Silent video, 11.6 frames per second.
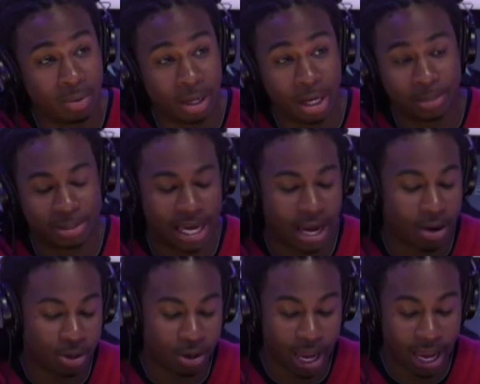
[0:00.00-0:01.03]
with
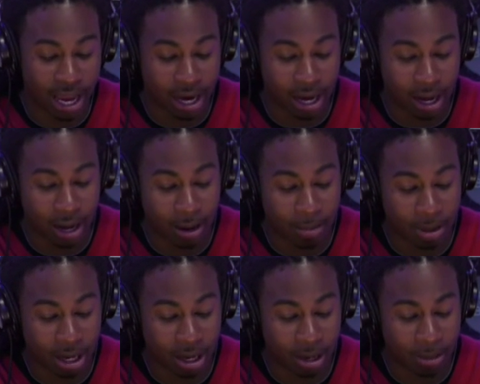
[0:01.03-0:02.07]
uptown you had um,
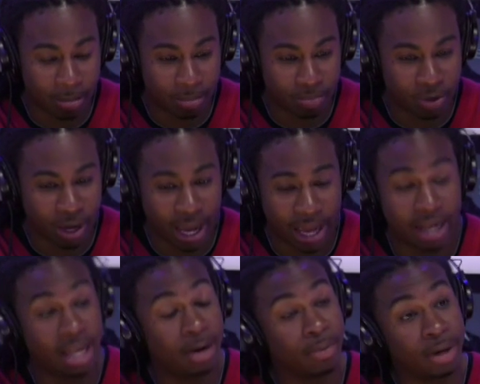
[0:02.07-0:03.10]
um you had
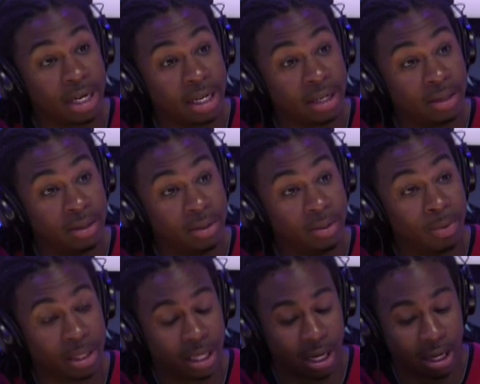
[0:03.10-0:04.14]
L.A. Reid
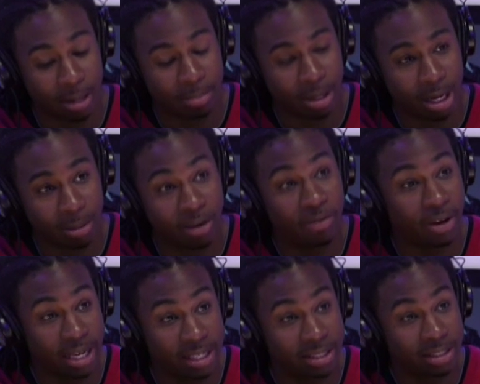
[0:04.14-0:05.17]
with um uh,
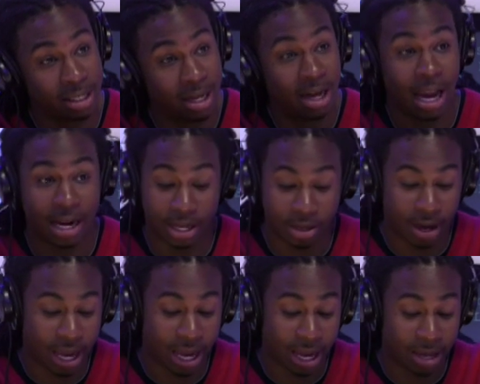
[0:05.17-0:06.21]
laface right and then you
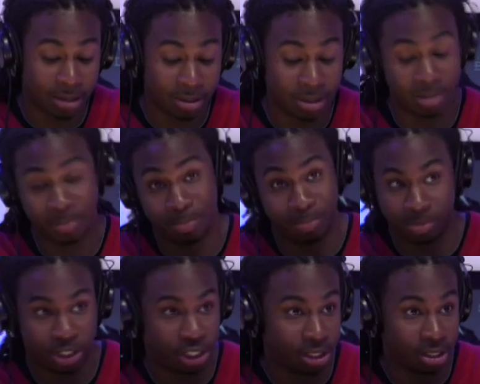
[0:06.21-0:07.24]
had
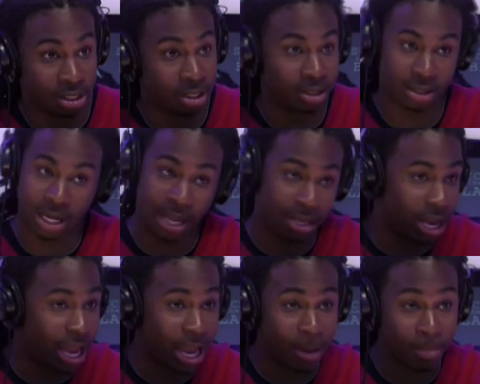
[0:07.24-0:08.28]
Suge, and you
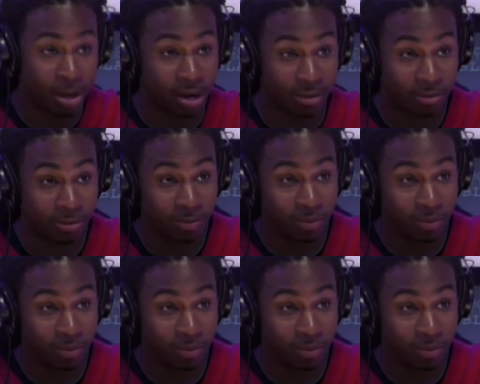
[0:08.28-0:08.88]
had Puff.